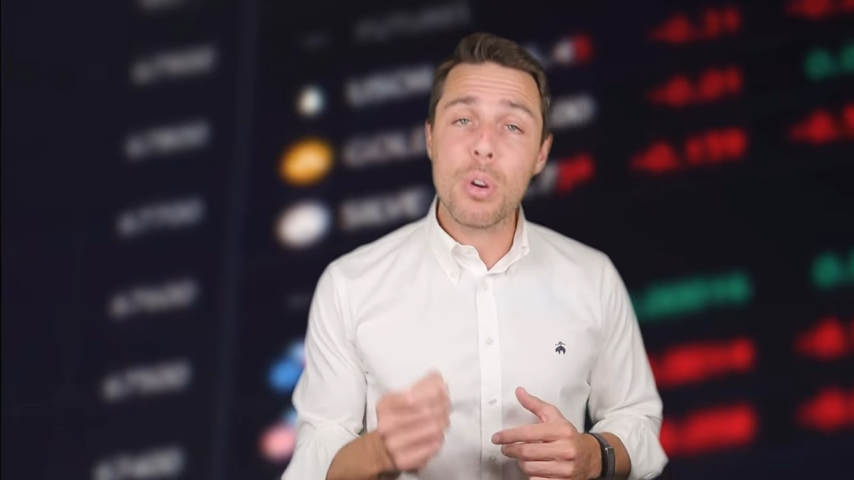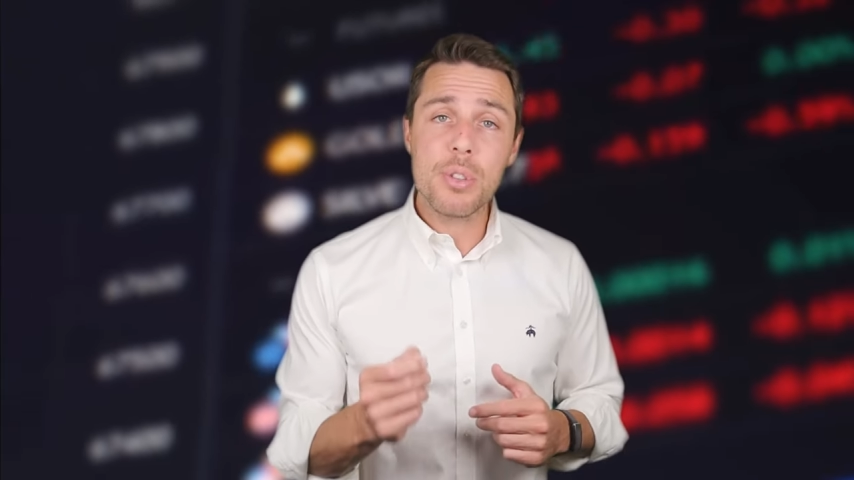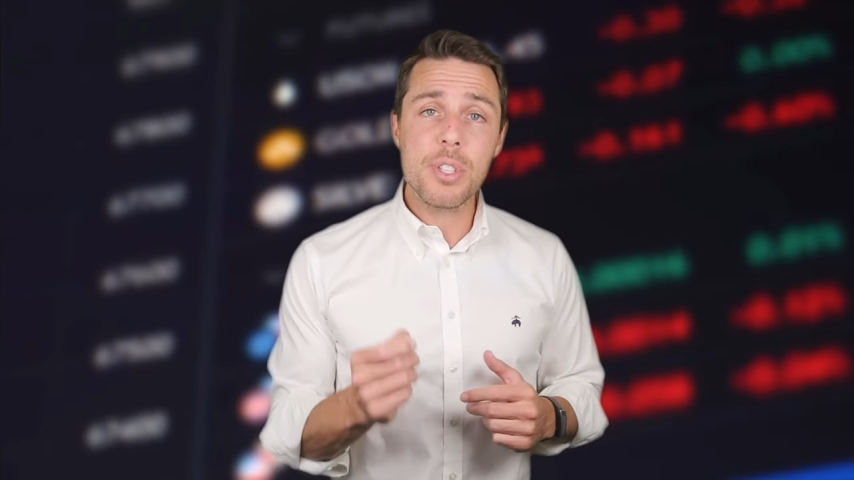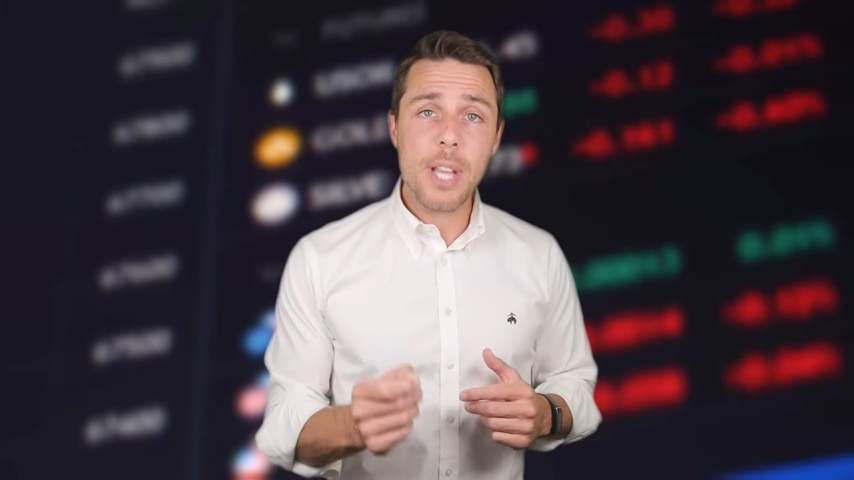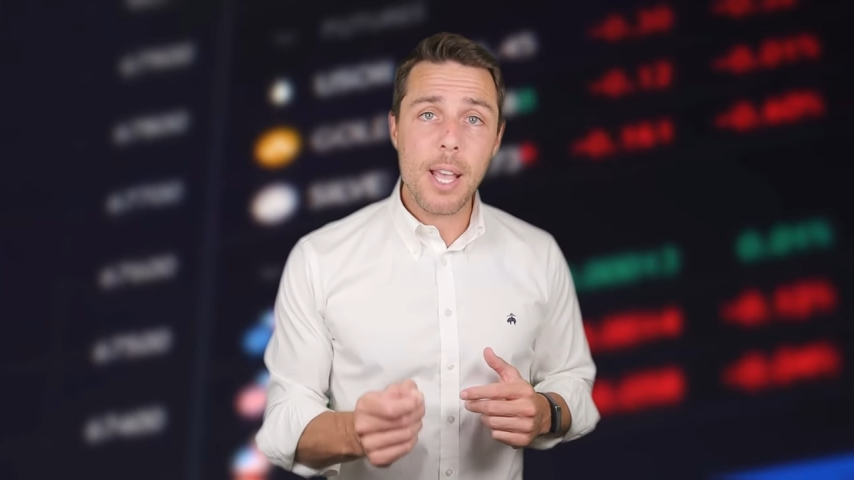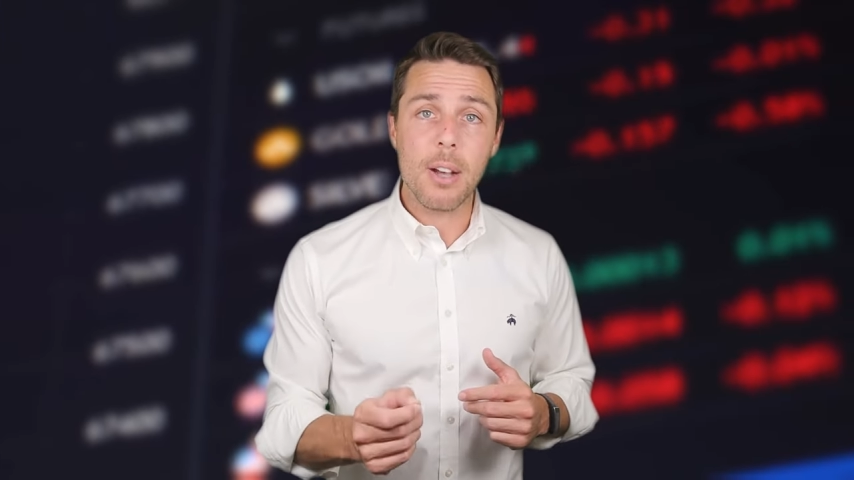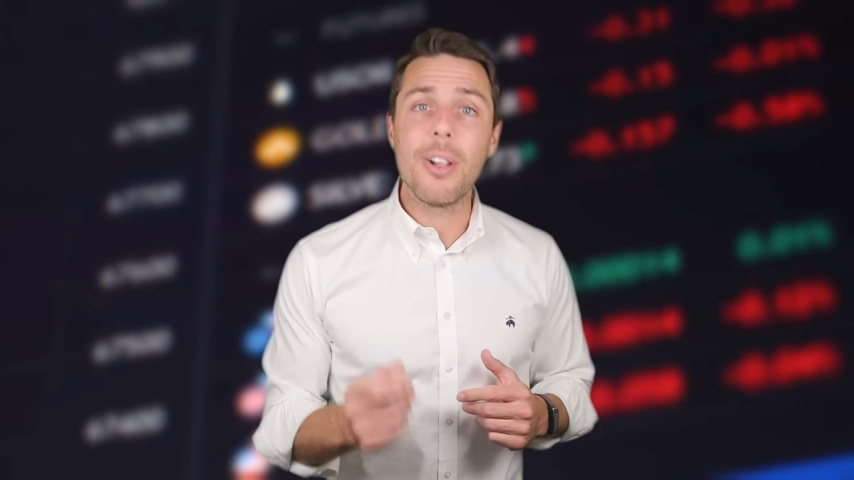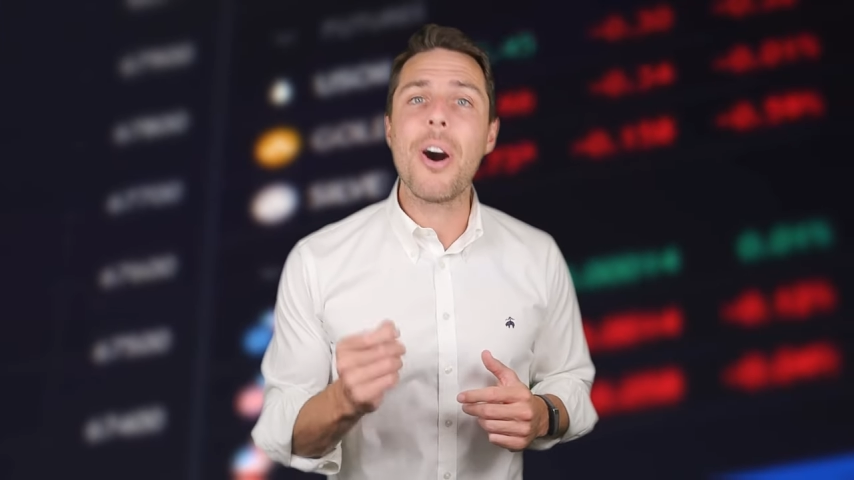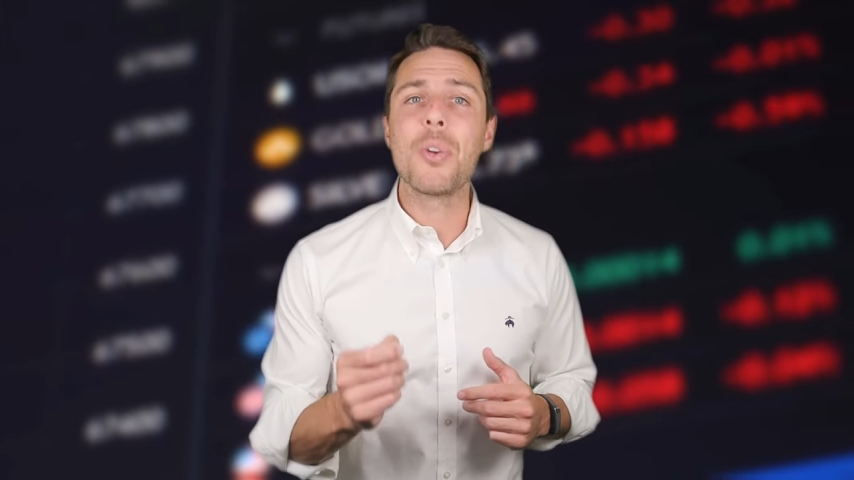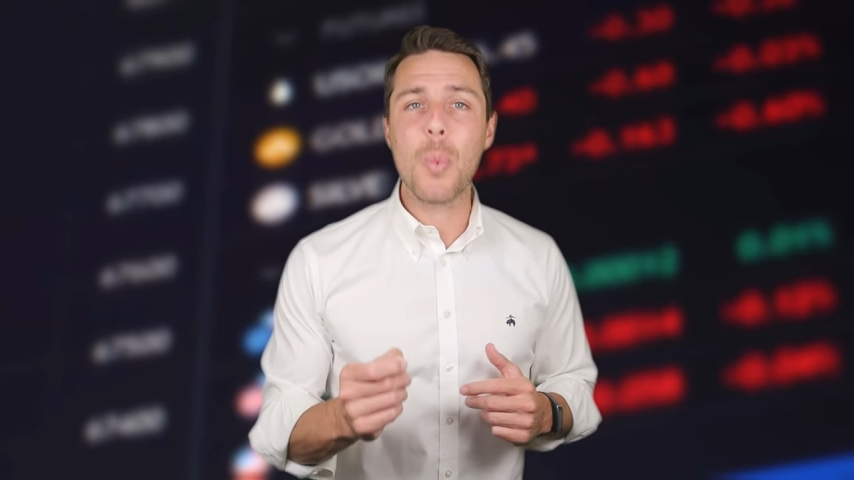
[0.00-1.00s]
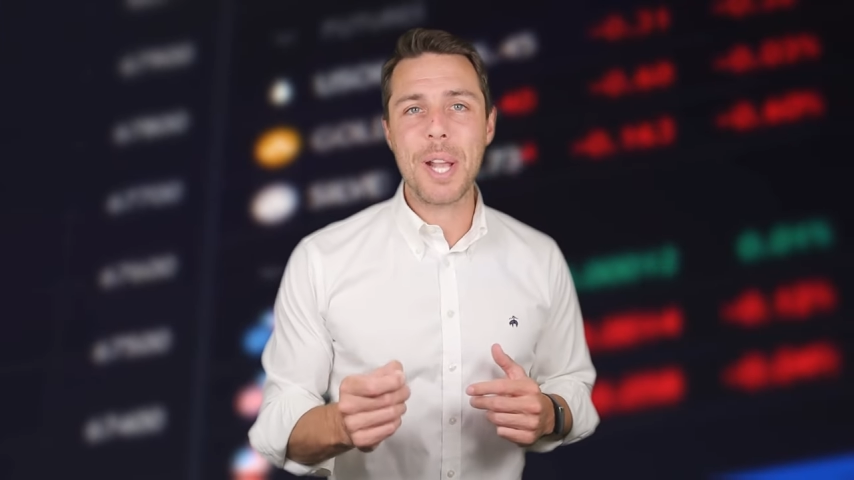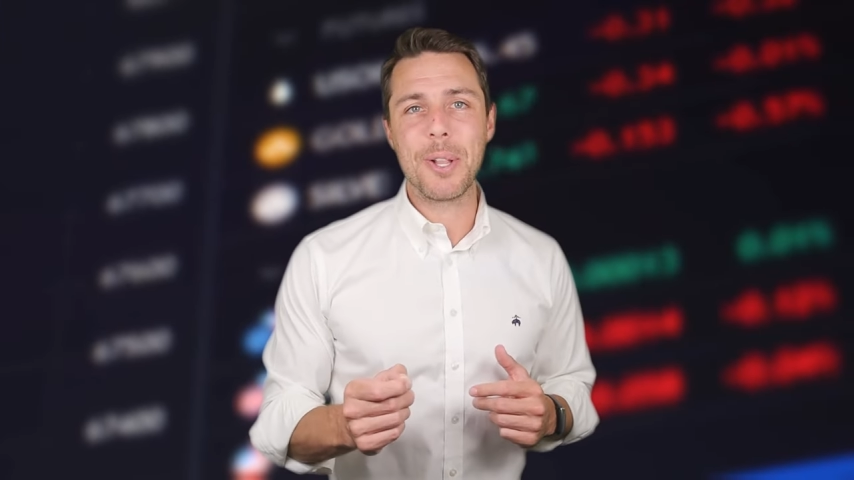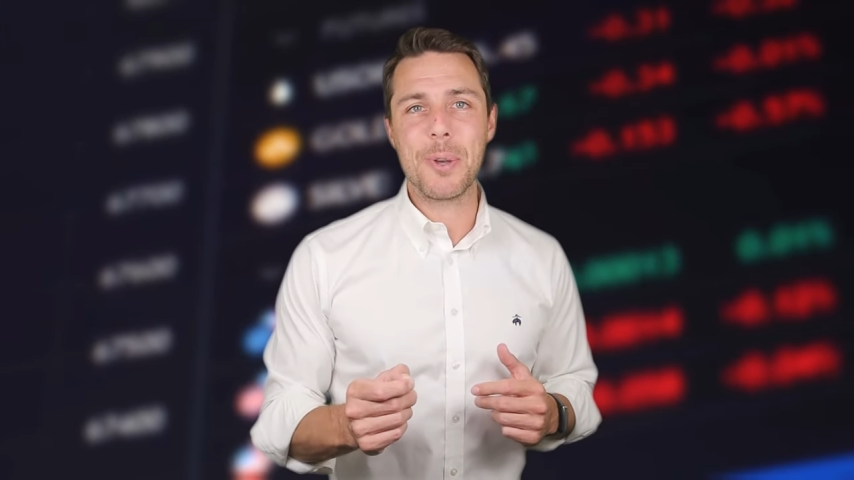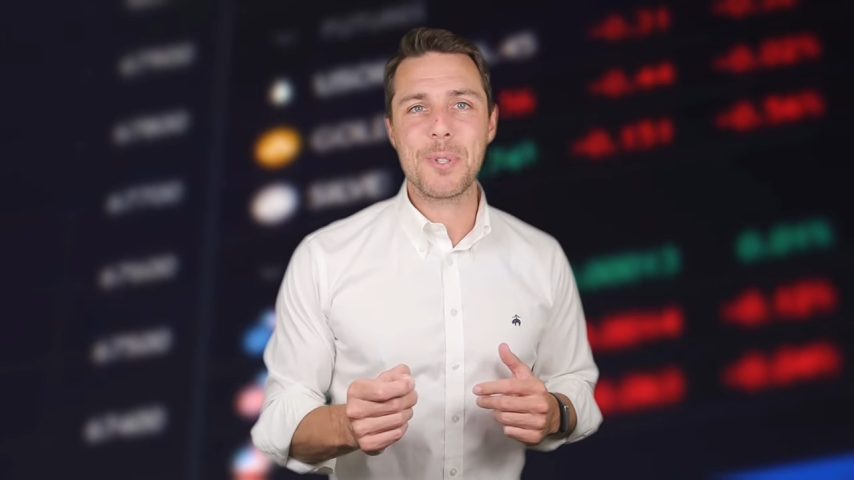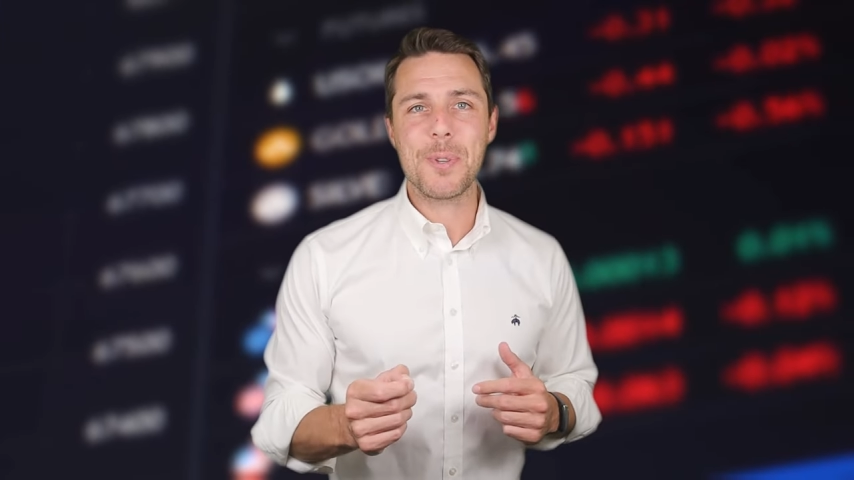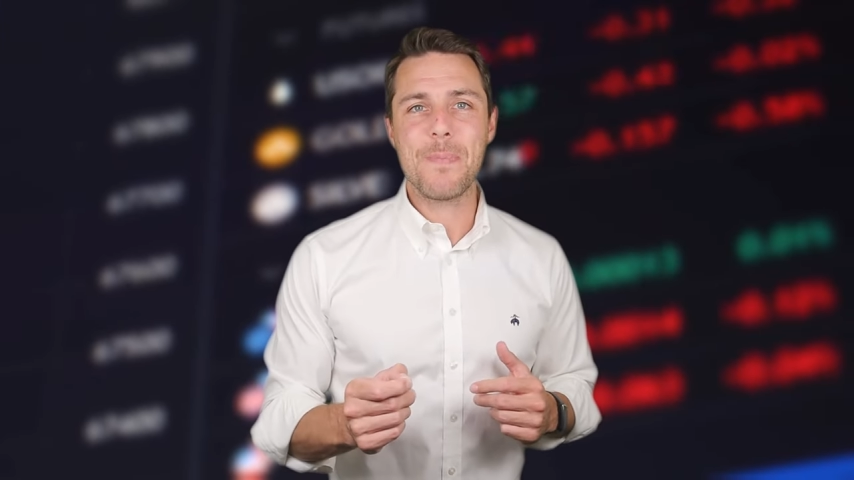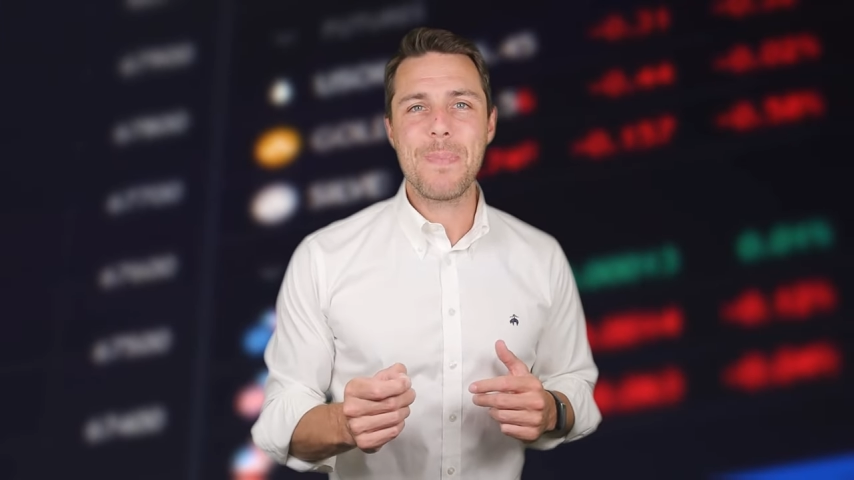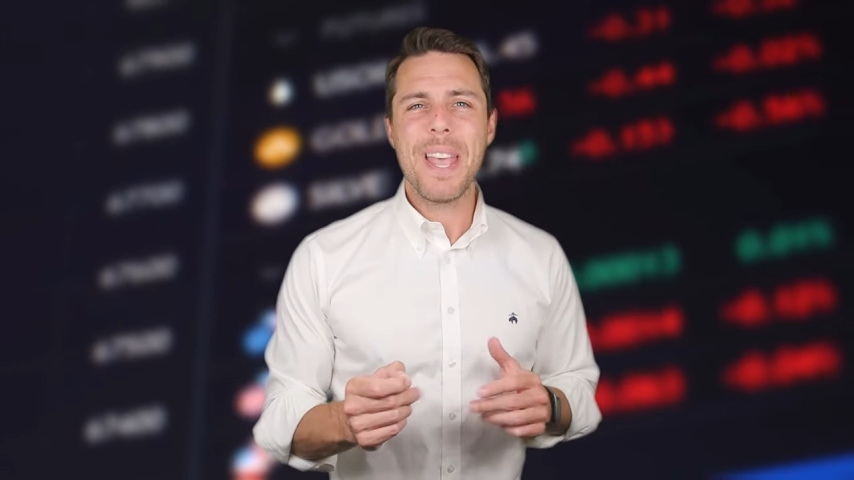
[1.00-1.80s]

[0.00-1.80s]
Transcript: per sale on Weglos.